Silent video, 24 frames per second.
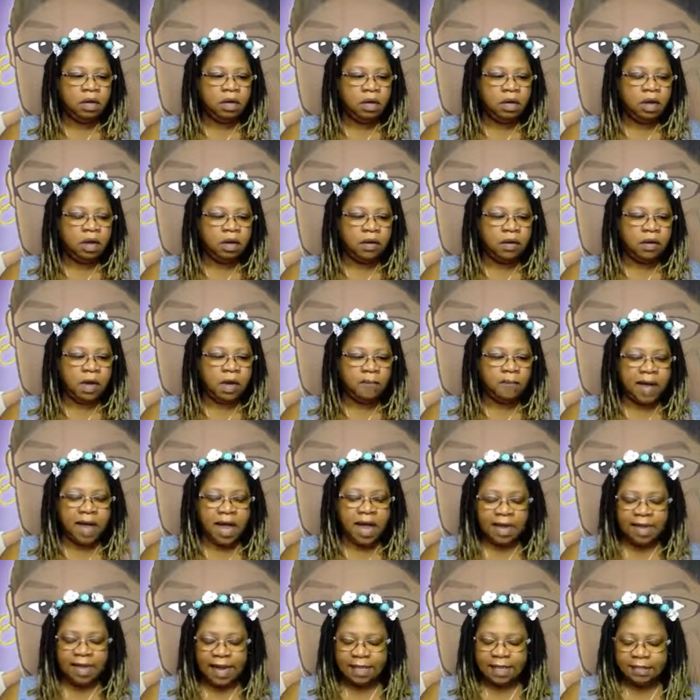
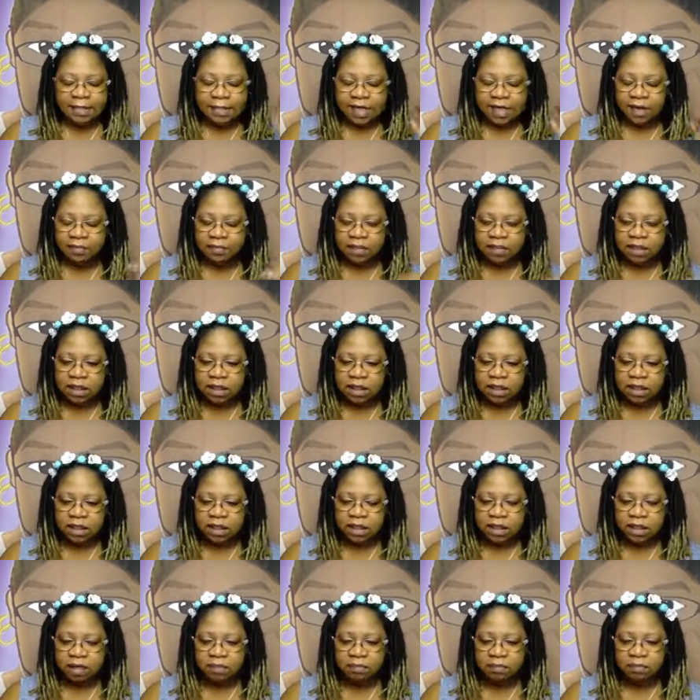podcast that I was in
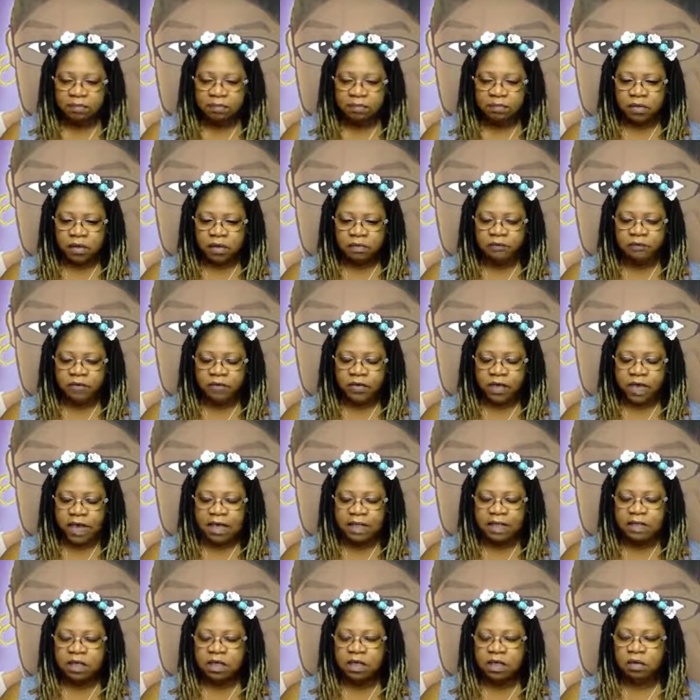a few
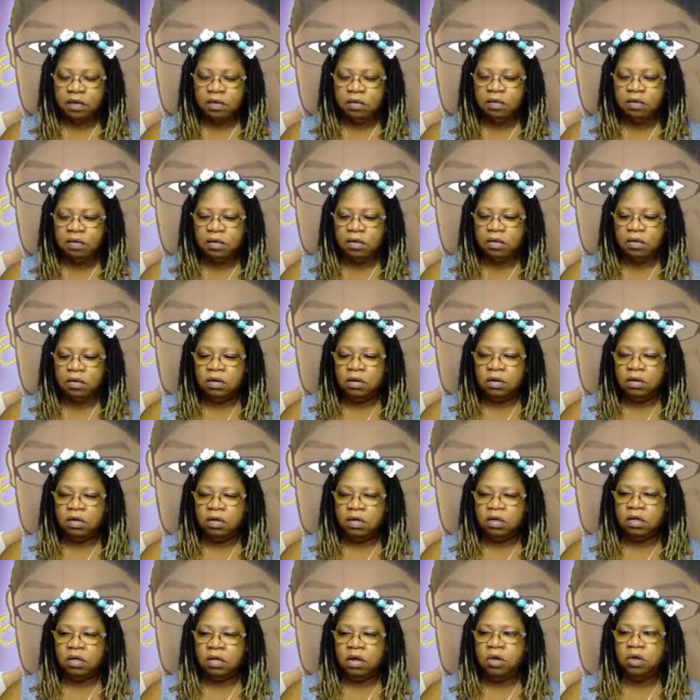days ago,
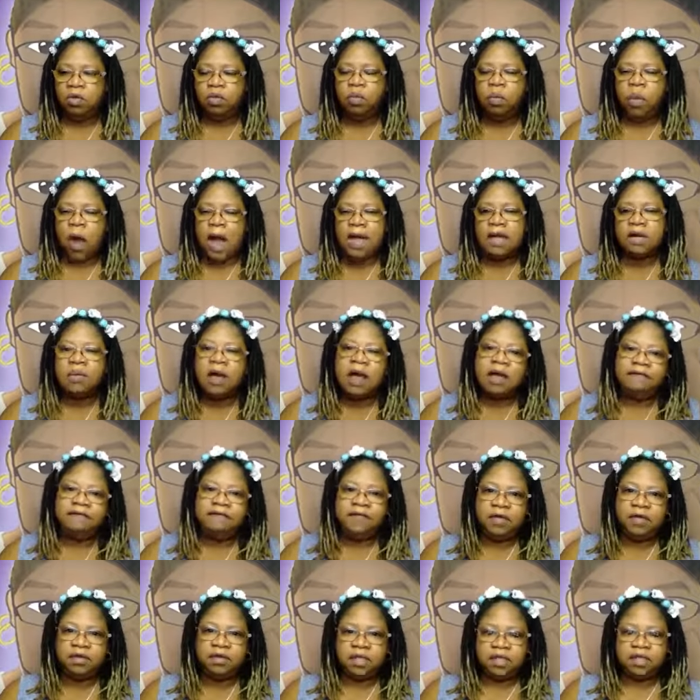why do I
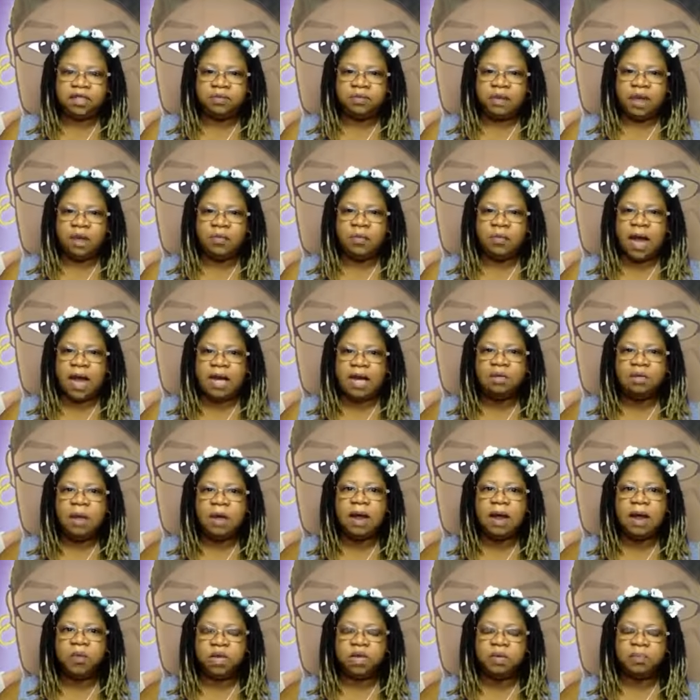feel this way? Why do
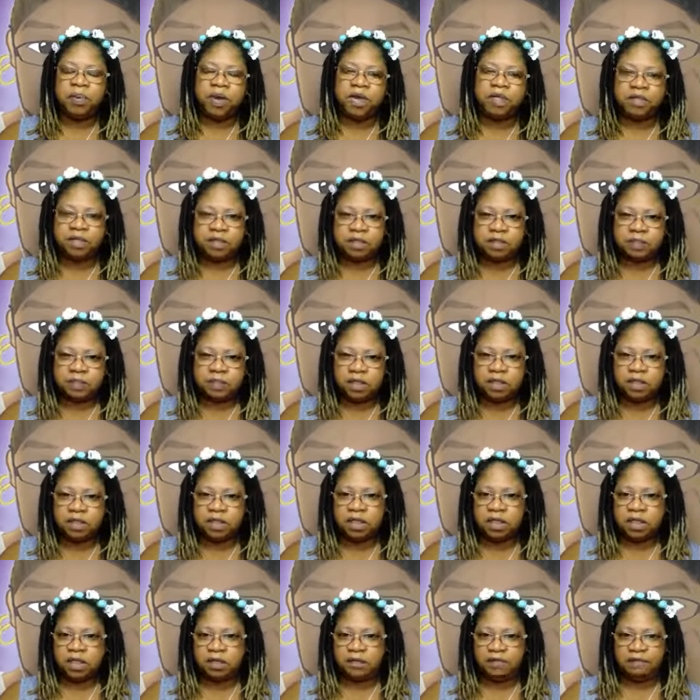I want to punch this
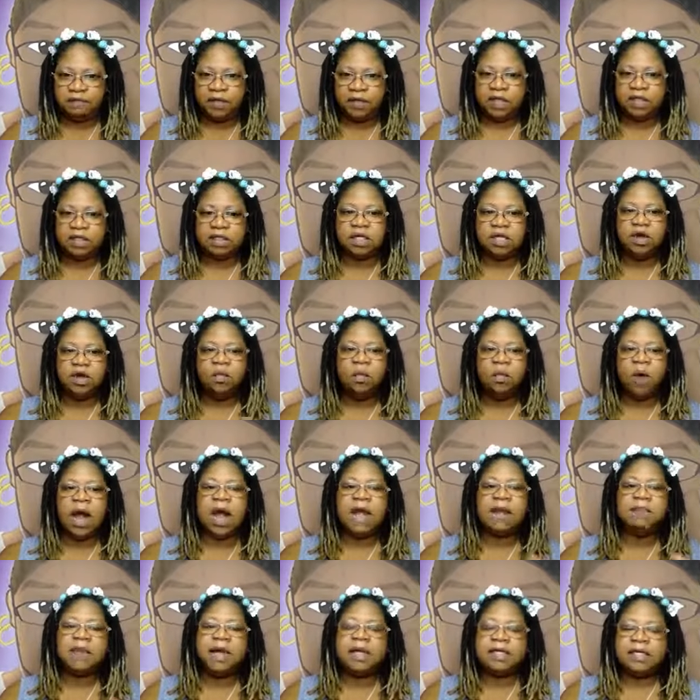person in the face? Why
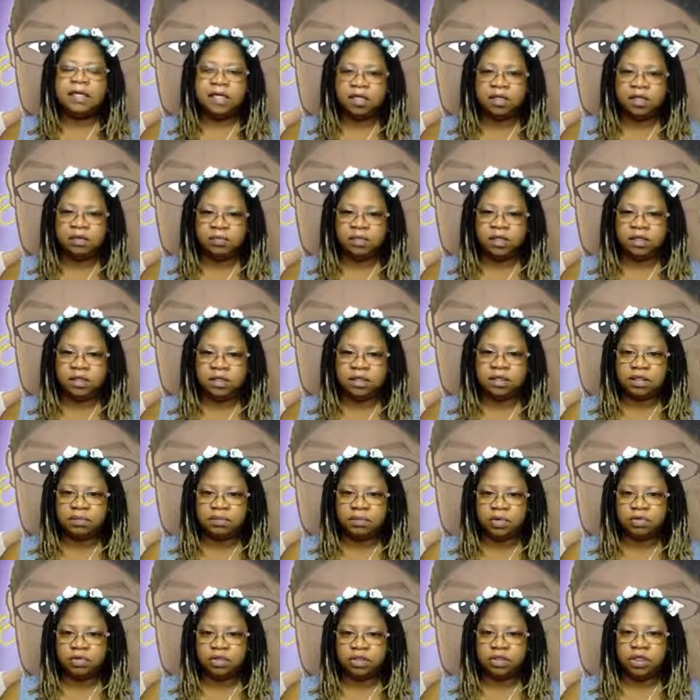am I dealing with this
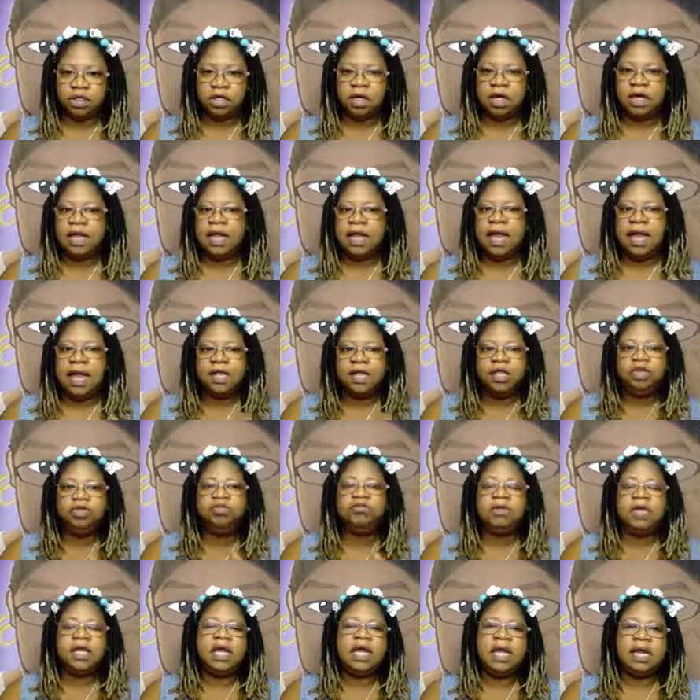emotion? And
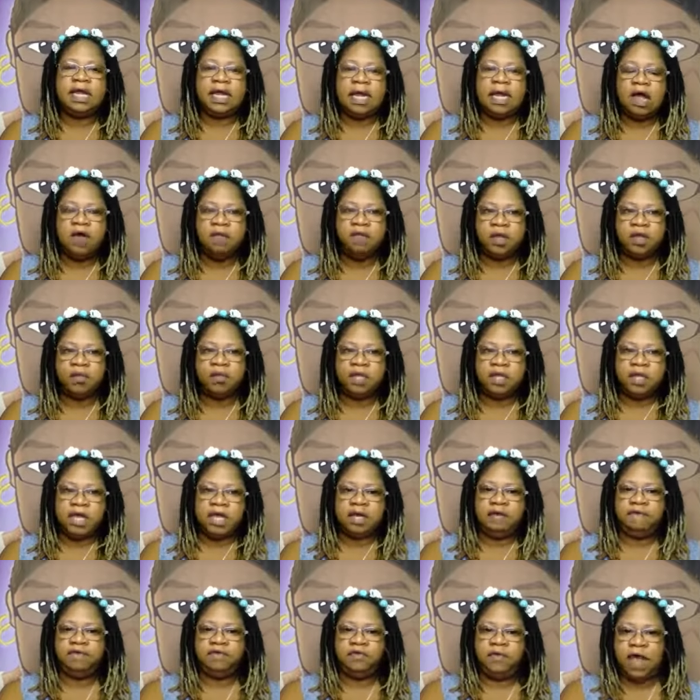you can't help me with
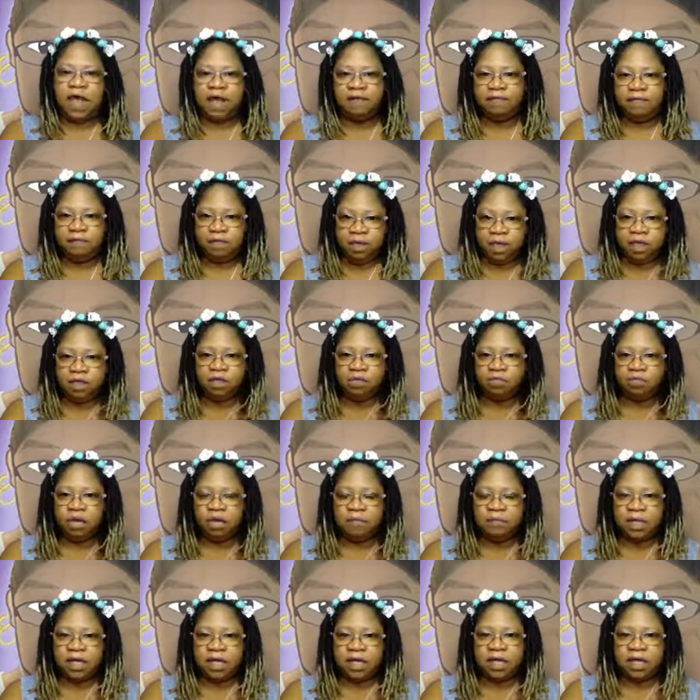that if you haven't been through
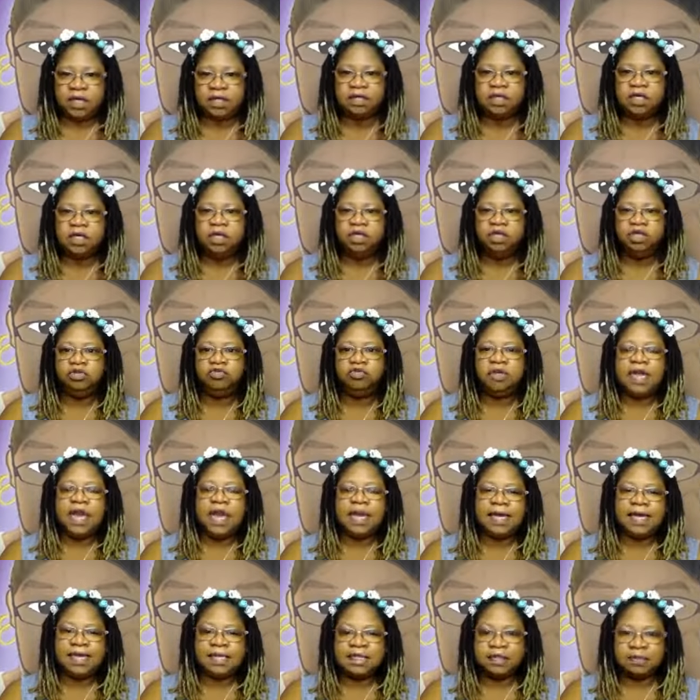it, because you
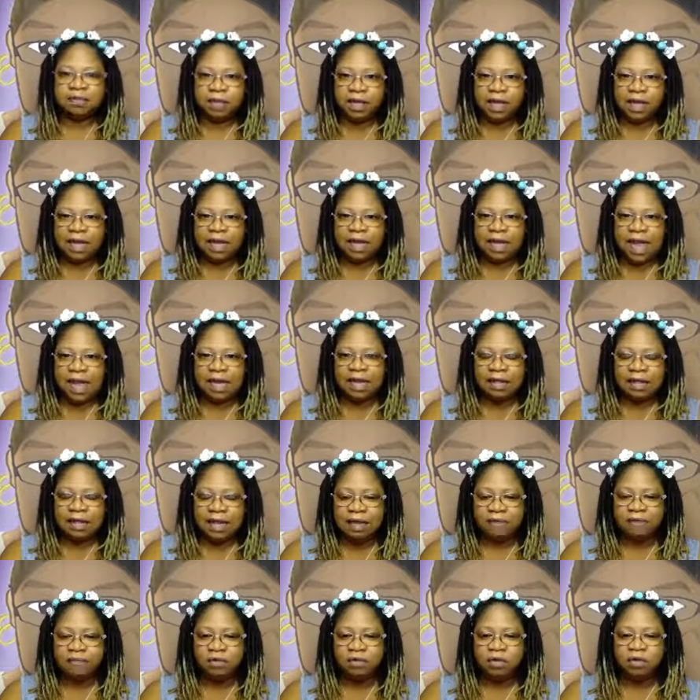can't explain that
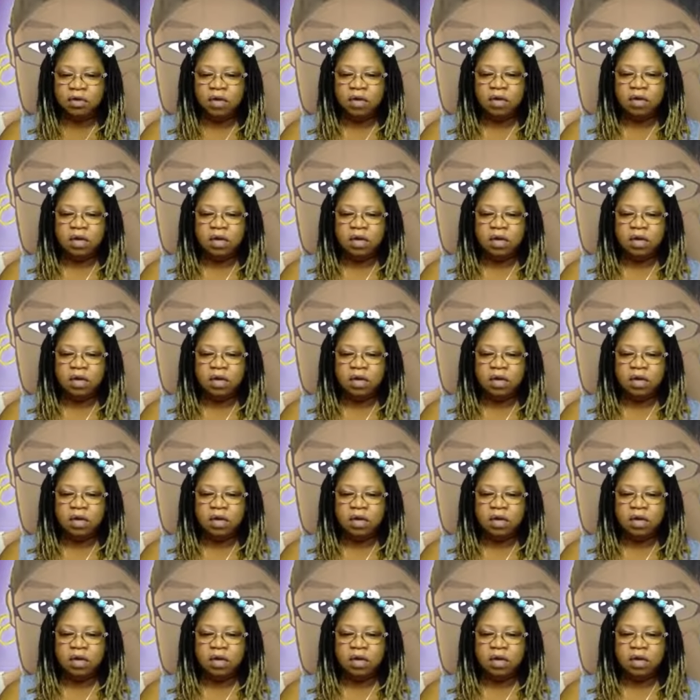level,